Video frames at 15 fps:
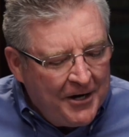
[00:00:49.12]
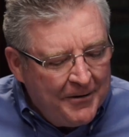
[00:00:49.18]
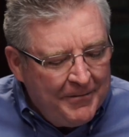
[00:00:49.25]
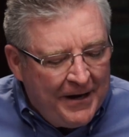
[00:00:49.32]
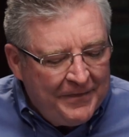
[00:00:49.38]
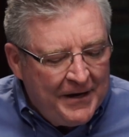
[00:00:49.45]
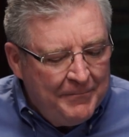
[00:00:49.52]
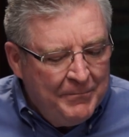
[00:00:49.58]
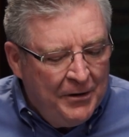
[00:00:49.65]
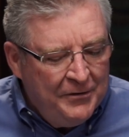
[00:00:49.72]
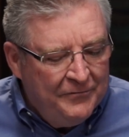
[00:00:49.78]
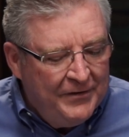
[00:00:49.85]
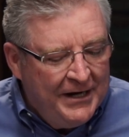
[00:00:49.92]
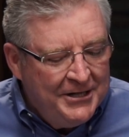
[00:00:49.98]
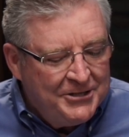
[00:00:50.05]
about that
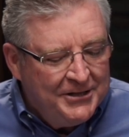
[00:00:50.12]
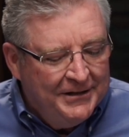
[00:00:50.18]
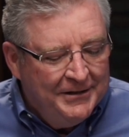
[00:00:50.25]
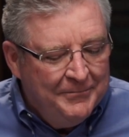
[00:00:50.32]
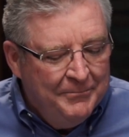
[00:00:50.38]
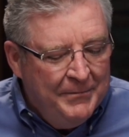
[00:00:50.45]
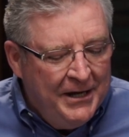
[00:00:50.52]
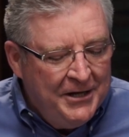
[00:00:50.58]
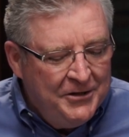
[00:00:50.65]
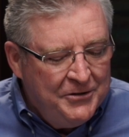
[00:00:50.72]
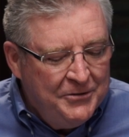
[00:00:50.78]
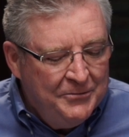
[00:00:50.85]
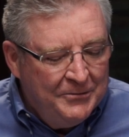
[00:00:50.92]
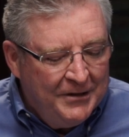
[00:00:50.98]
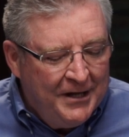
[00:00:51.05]
motivation, Men
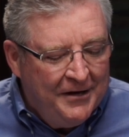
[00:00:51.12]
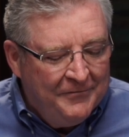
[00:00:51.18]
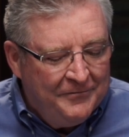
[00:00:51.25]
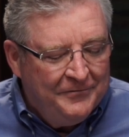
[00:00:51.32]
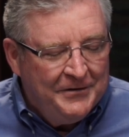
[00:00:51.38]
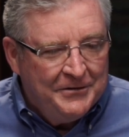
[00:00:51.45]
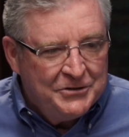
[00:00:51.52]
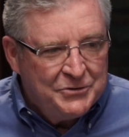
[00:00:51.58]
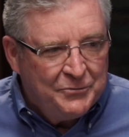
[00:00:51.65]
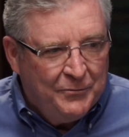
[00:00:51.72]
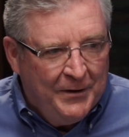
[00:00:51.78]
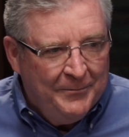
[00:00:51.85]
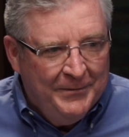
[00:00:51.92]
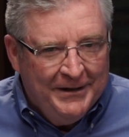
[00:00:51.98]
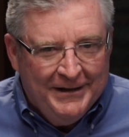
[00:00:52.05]
Who Love Fierce
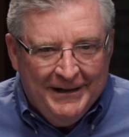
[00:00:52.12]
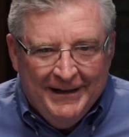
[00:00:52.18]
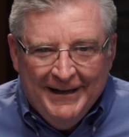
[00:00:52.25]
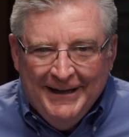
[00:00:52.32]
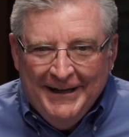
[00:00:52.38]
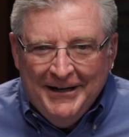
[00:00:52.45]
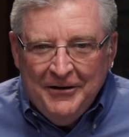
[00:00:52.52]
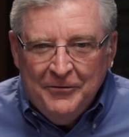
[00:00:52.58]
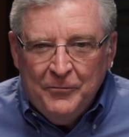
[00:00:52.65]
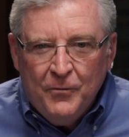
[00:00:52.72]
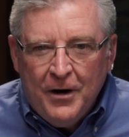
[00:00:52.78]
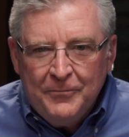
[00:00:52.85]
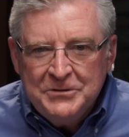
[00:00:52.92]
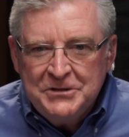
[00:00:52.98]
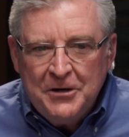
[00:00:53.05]
Women.
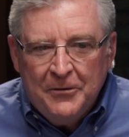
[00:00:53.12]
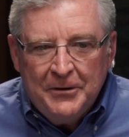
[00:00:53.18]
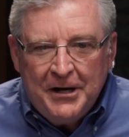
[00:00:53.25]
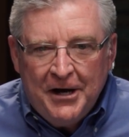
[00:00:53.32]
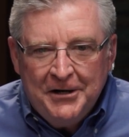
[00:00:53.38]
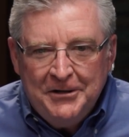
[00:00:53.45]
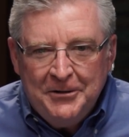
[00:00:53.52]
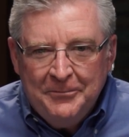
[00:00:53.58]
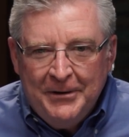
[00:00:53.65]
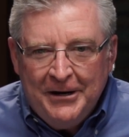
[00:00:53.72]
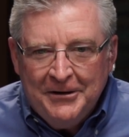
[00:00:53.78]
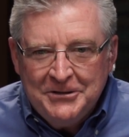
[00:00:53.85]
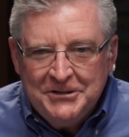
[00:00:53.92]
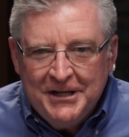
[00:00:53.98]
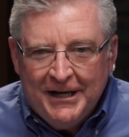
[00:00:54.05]
What was going on in your
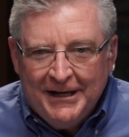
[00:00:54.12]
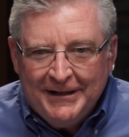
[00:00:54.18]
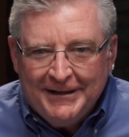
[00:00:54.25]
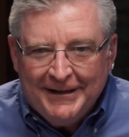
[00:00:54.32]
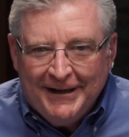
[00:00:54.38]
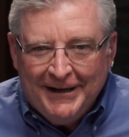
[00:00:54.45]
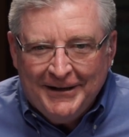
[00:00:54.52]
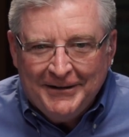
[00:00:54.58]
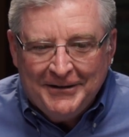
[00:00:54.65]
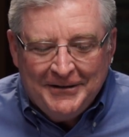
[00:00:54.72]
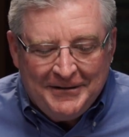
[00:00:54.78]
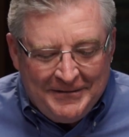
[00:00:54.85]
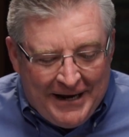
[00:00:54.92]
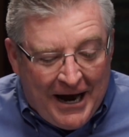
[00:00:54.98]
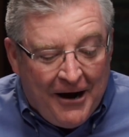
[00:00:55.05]
marriage that
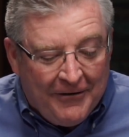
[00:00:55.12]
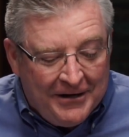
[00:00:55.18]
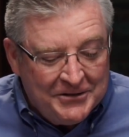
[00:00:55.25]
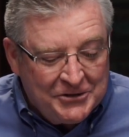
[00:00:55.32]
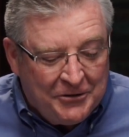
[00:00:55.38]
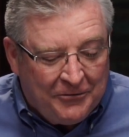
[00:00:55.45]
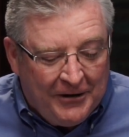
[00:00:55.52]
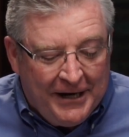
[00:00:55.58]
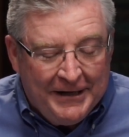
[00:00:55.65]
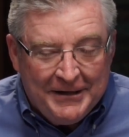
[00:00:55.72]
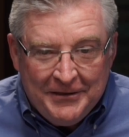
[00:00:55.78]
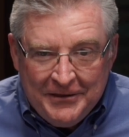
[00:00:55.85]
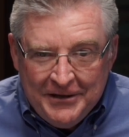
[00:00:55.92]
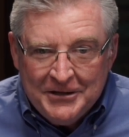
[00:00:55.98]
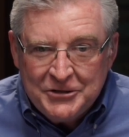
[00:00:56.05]
now has
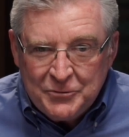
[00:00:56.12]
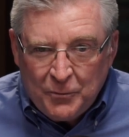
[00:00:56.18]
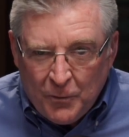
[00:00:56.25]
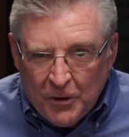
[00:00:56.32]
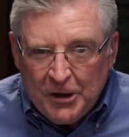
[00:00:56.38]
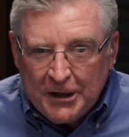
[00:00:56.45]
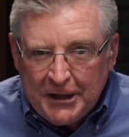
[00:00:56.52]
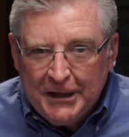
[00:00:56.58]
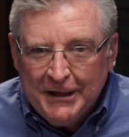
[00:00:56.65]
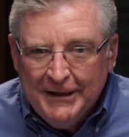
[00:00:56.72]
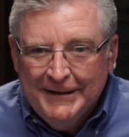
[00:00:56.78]
created this work?